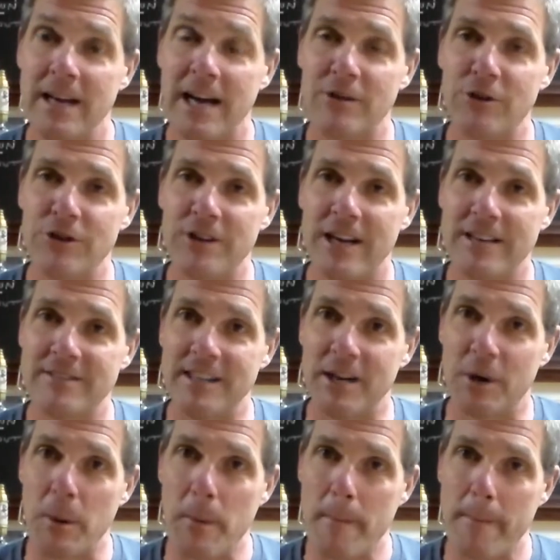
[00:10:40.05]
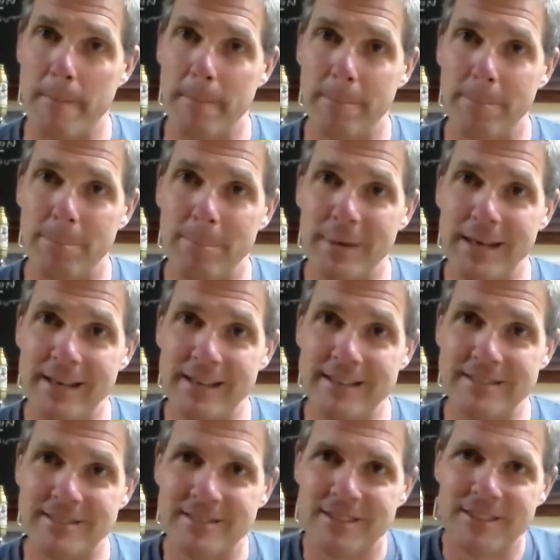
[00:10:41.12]
I'll talk to you guys later.
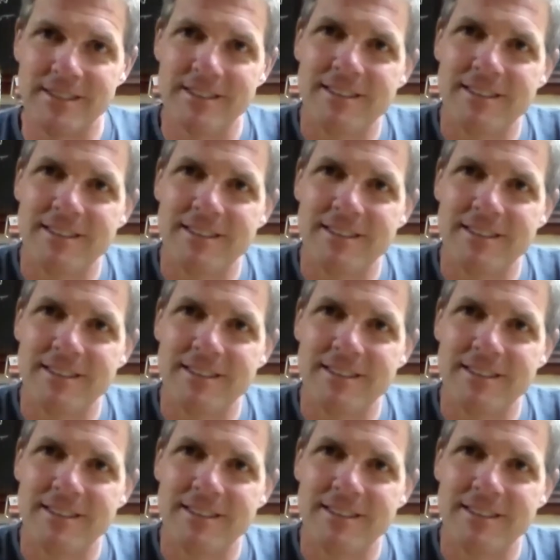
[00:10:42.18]
Peace.